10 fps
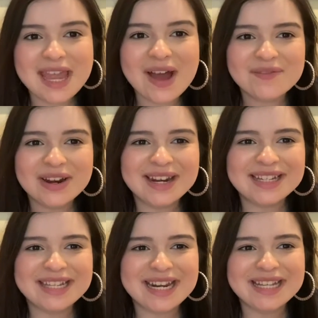very
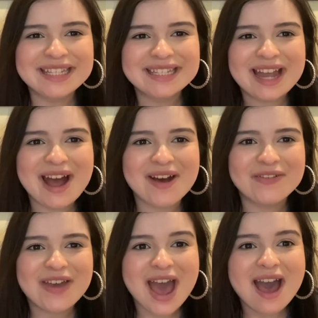exciting stuff.